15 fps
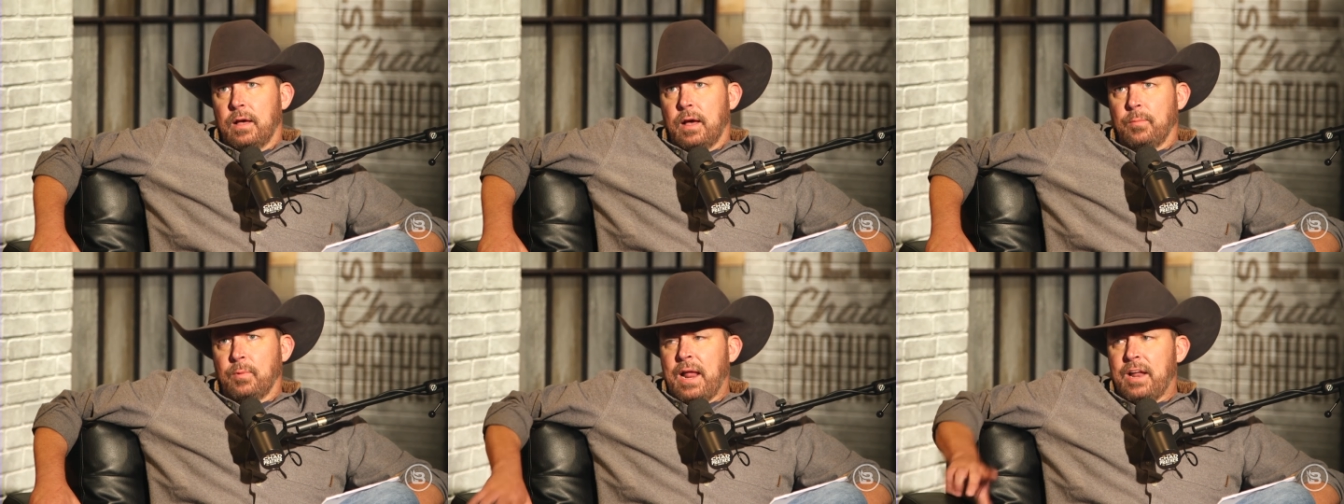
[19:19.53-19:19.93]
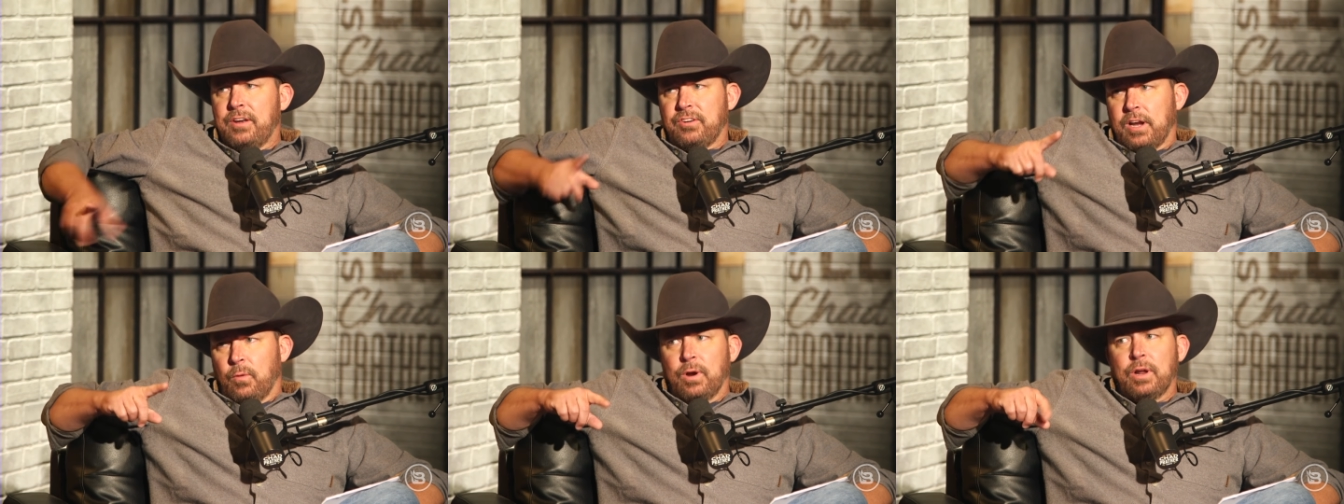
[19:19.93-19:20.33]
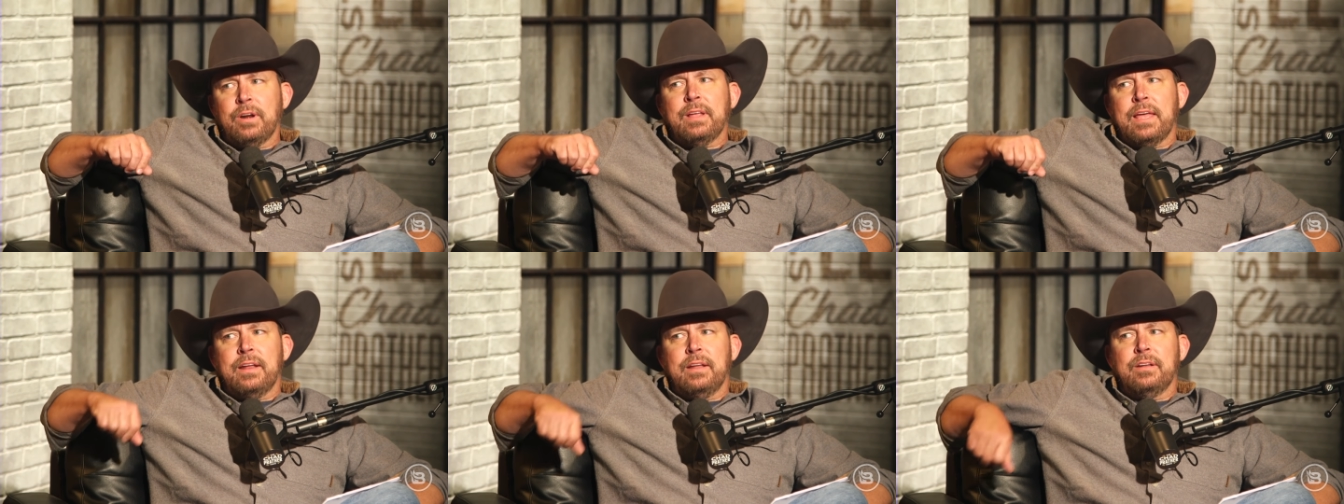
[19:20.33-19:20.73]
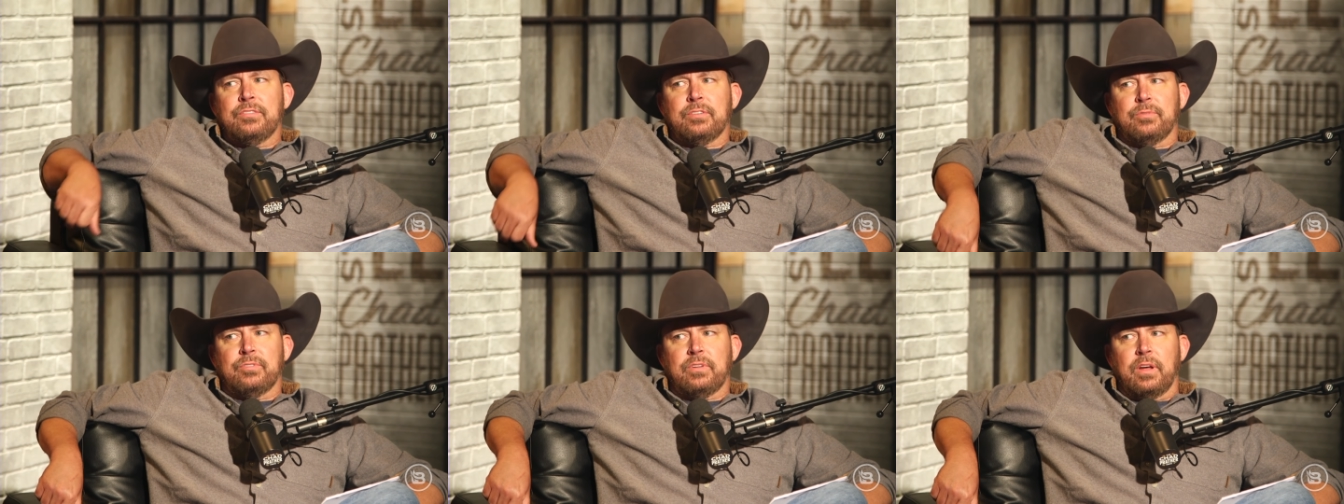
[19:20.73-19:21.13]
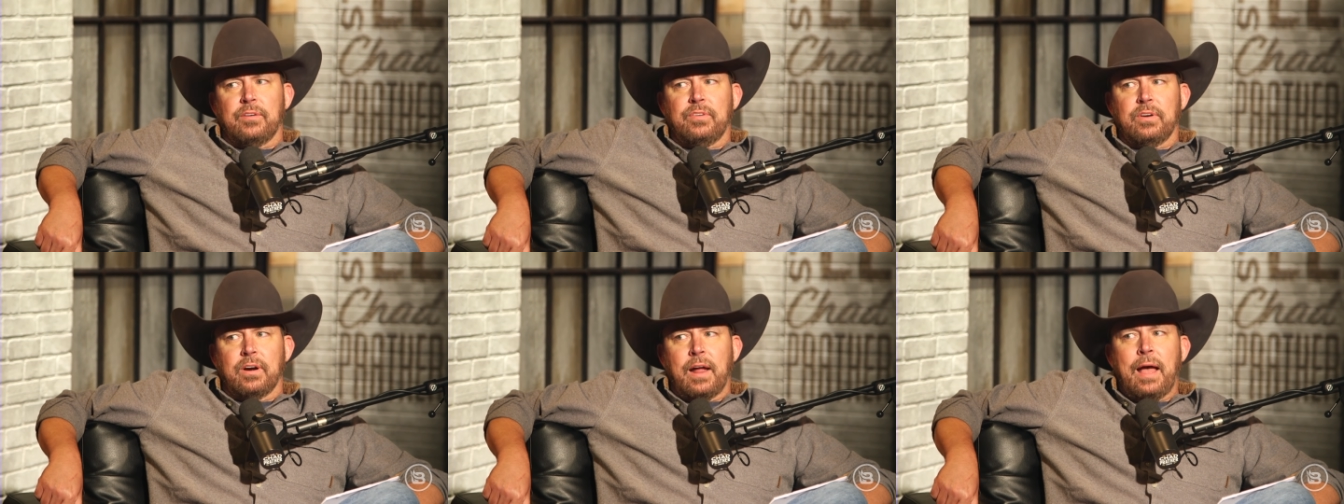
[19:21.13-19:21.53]
I'm glad you're here. We're going to get into some
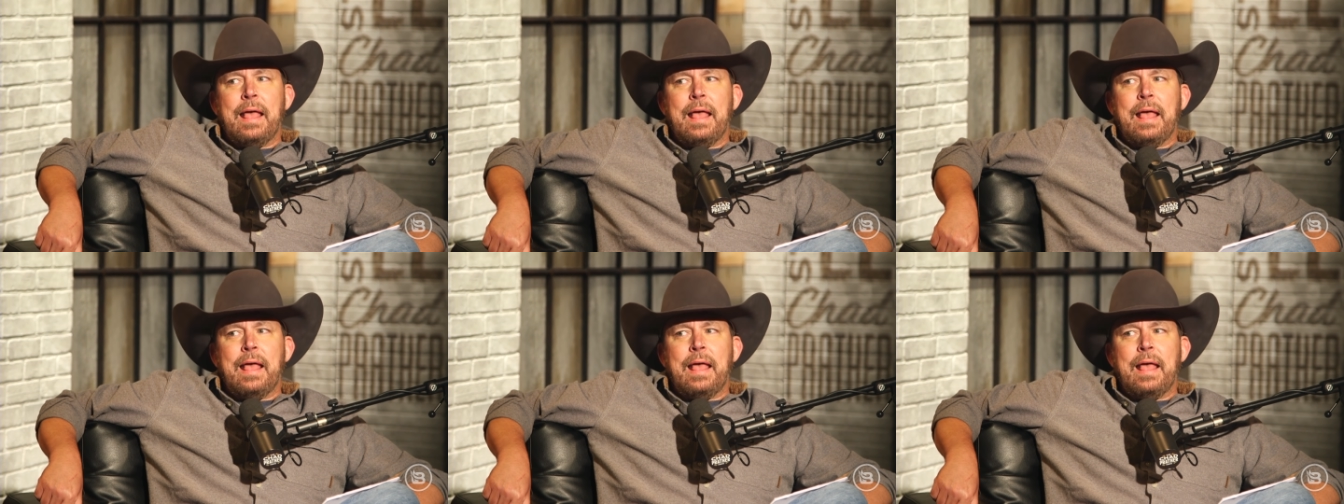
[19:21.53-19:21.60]
stuff here,